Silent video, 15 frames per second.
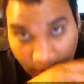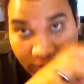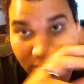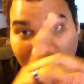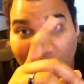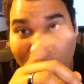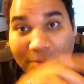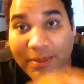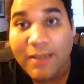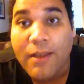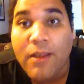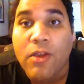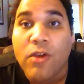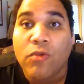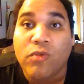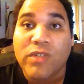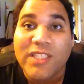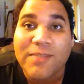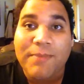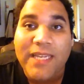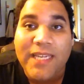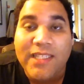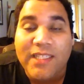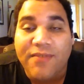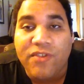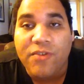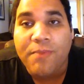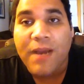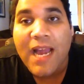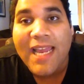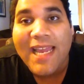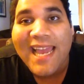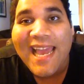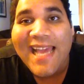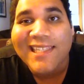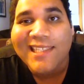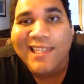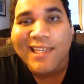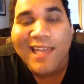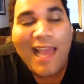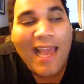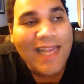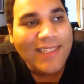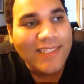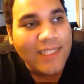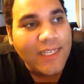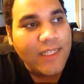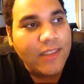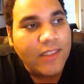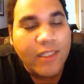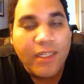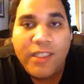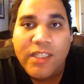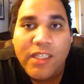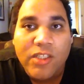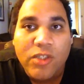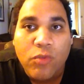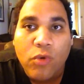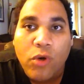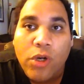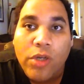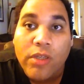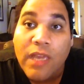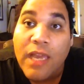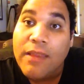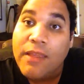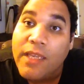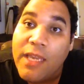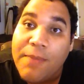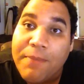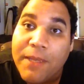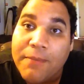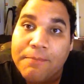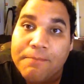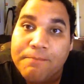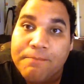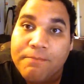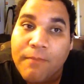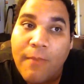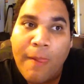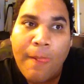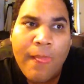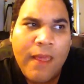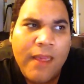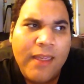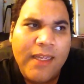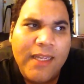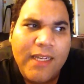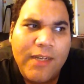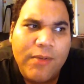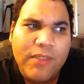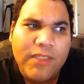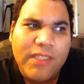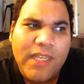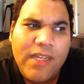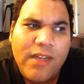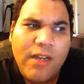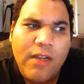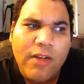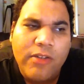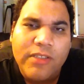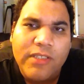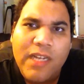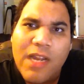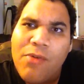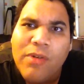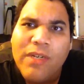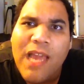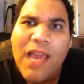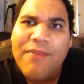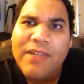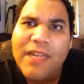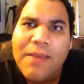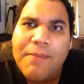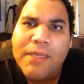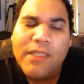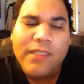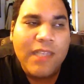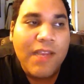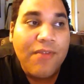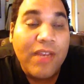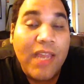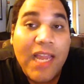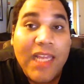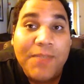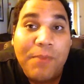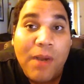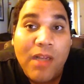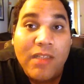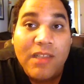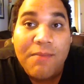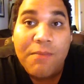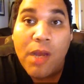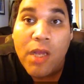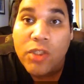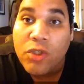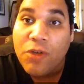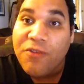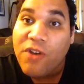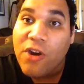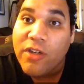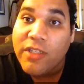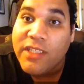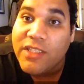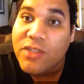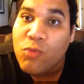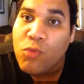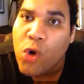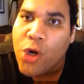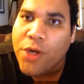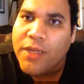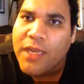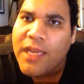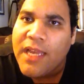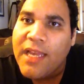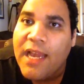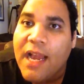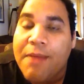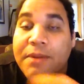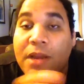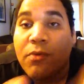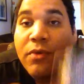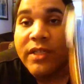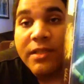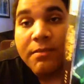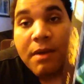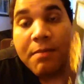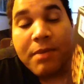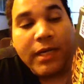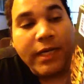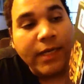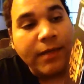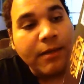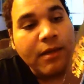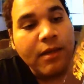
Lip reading: Excuse me. Which means if you buy it as is and it doesn't work, you have to keep it. And it was $10, and I wasn't having that because every Xbox I bought so far doesn't work. I'm not wasting my money.